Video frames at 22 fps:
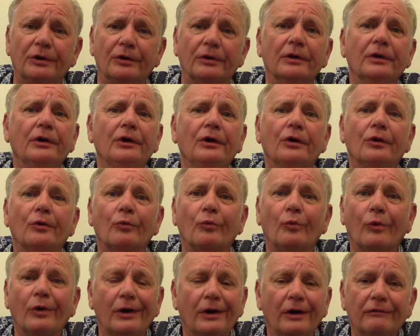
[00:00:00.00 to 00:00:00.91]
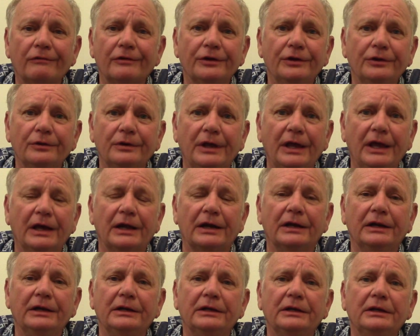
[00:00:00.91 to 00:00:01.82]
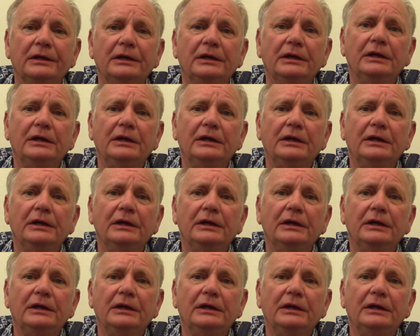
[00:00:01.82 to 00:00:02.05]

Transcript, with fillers: or wherever you get it,